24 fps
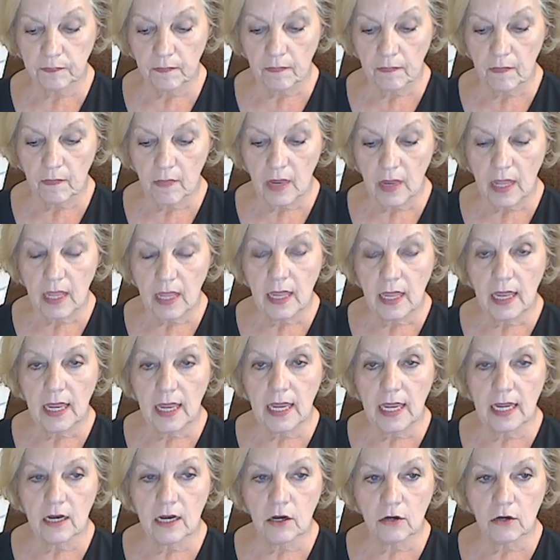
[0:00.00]
In
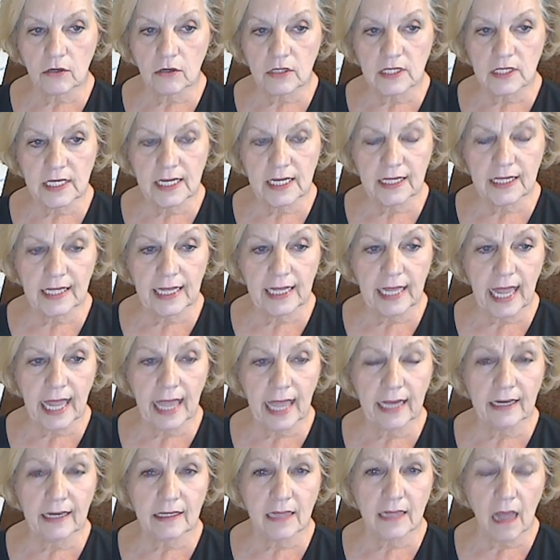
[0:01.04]
nursing, the
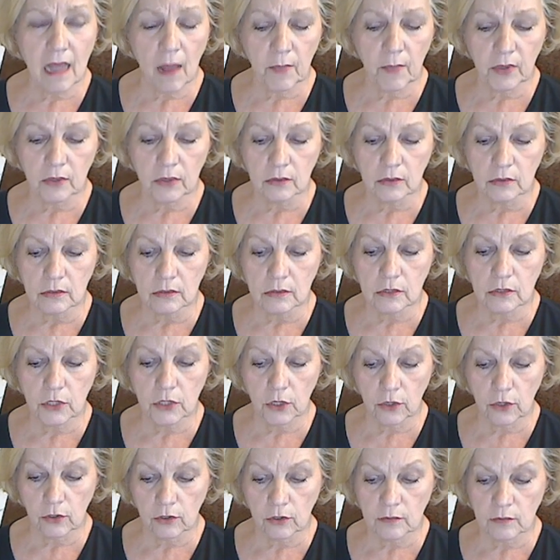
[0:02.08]
anatomical terms are
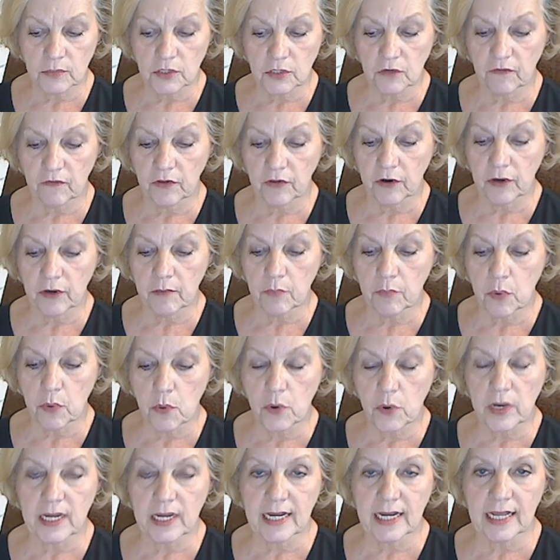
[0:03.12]
very important as they
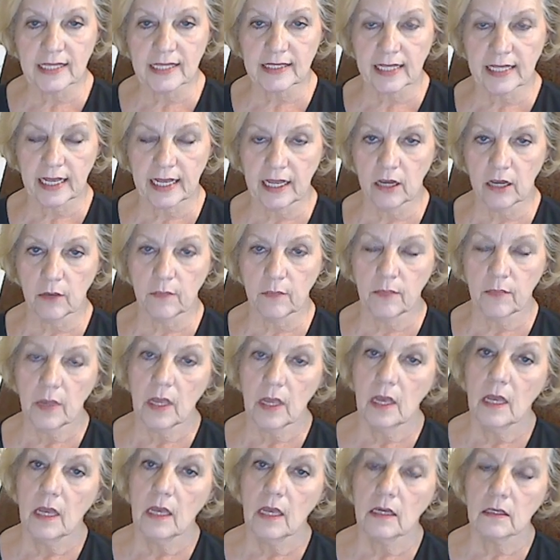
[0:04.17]
help
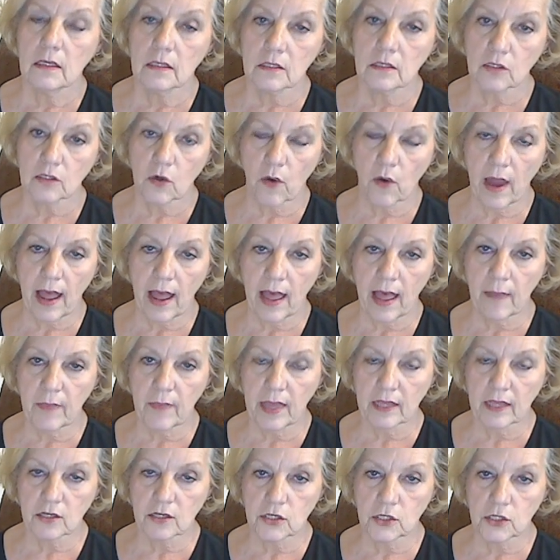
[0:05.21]
describe, as you
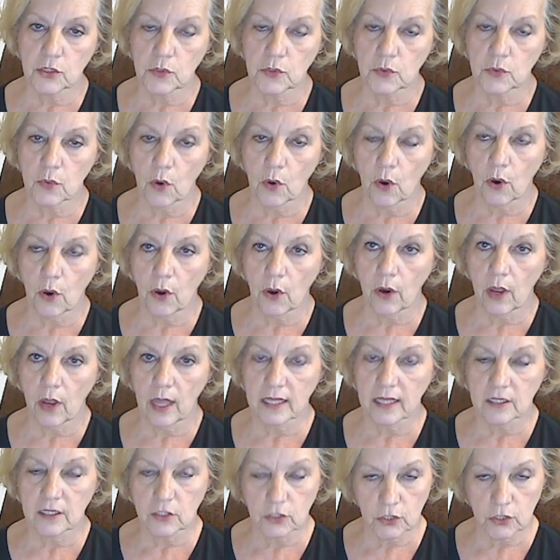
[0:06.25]
are a student
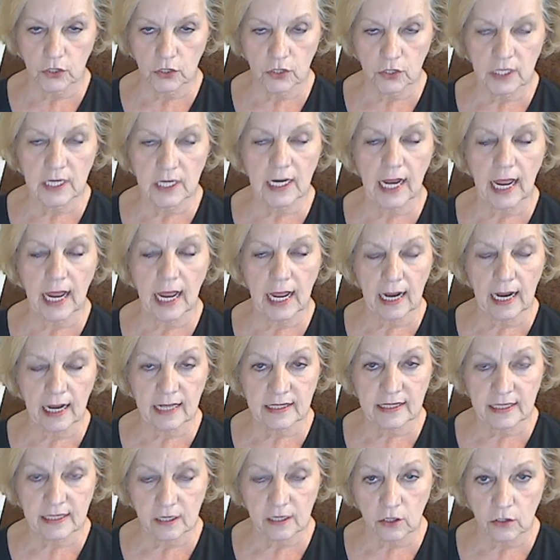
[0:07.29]
and as a
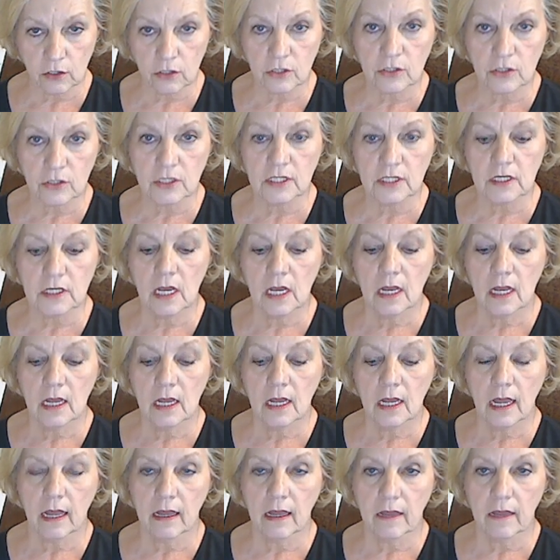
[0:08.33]
nurse, the
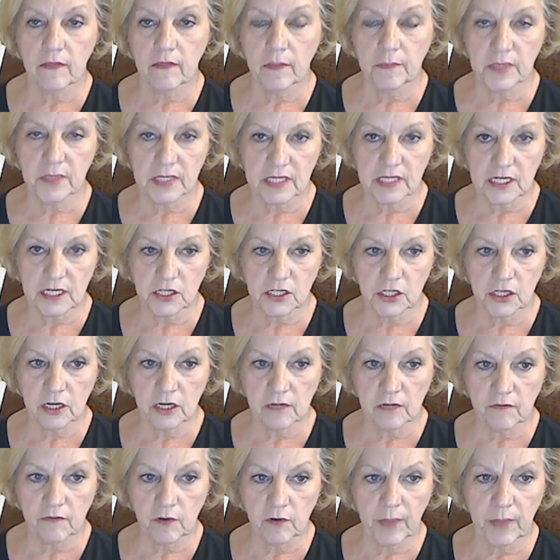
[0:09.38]
position of your
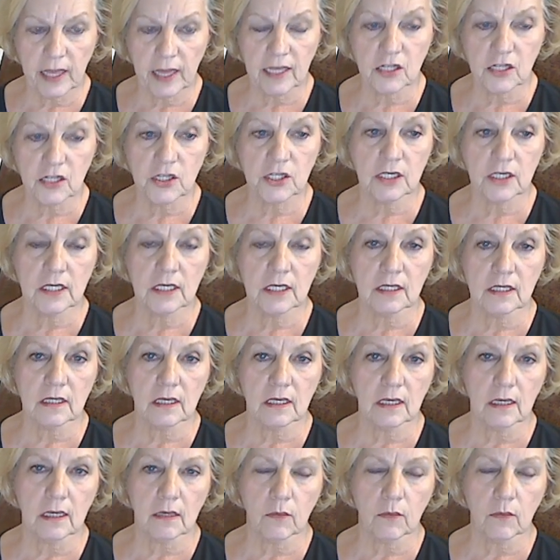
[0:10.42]
patient when you're
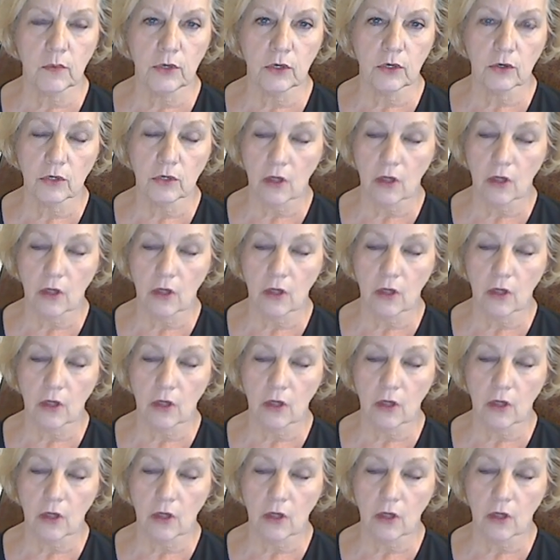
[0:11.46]
talking